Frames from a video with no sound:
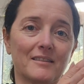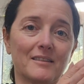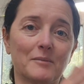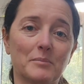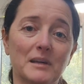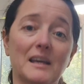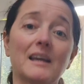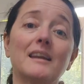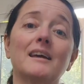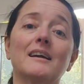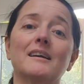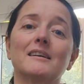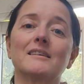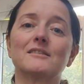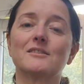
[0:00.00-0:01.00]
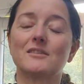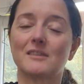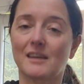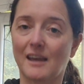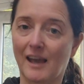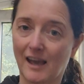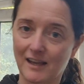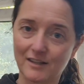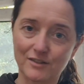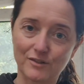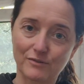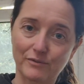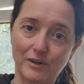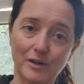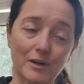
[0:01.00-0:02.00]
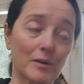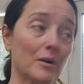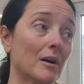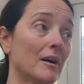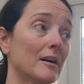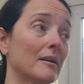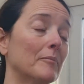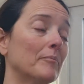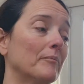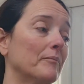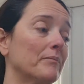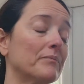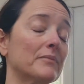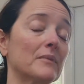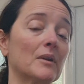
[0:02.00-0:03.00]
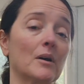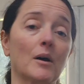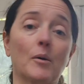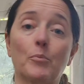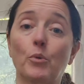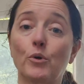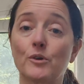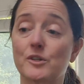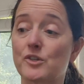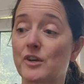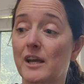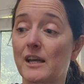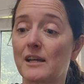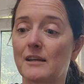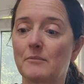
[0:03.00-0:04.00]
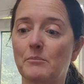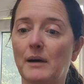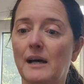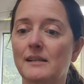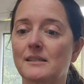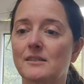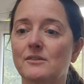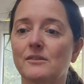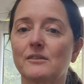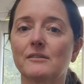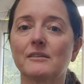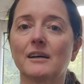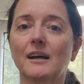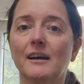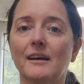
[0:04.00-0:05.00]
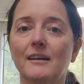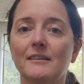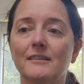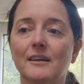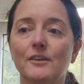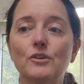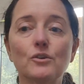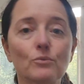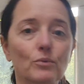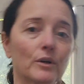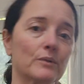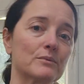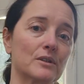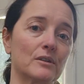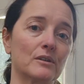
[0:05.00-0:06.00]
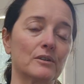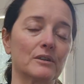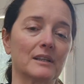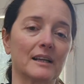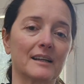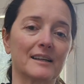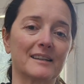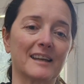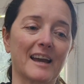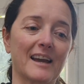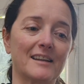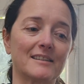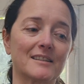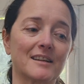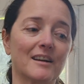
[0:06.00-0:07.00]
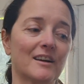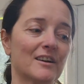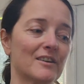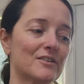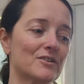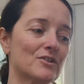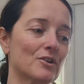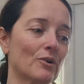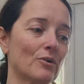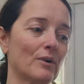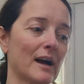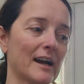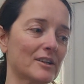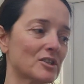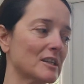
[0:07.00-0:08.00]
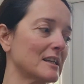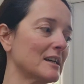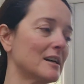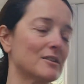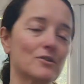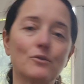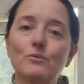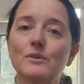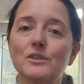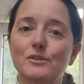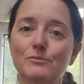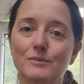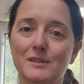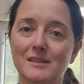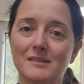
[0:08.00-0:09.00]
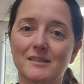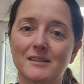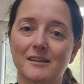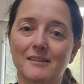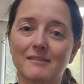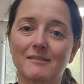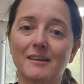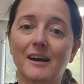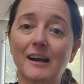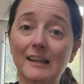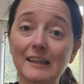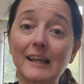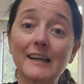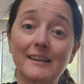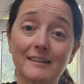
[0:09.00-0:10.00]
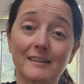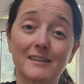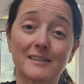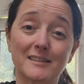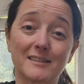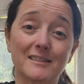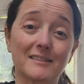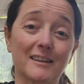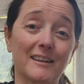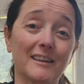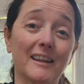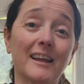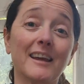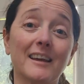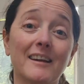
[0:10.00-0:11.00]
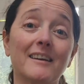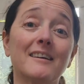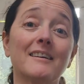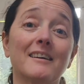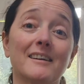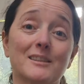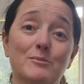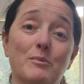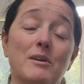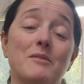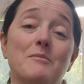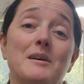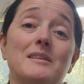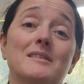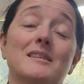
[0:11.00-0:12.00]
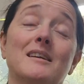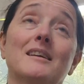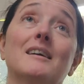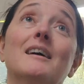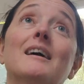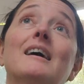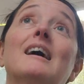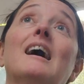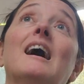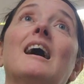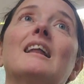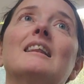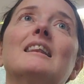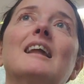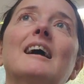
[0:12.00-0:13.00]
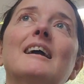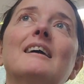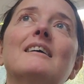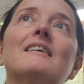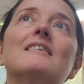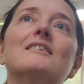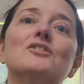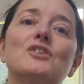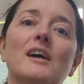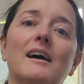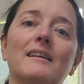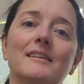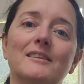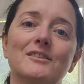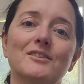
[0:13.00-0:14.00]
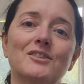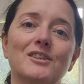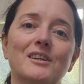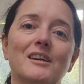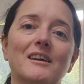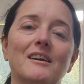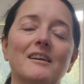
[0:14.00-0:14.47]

the beginning to the end of a portrait in pastel, and I knew what it was going to look like at the end. So actually, I don't wish it was easier. I like this. I like experimenting. I like the challenge.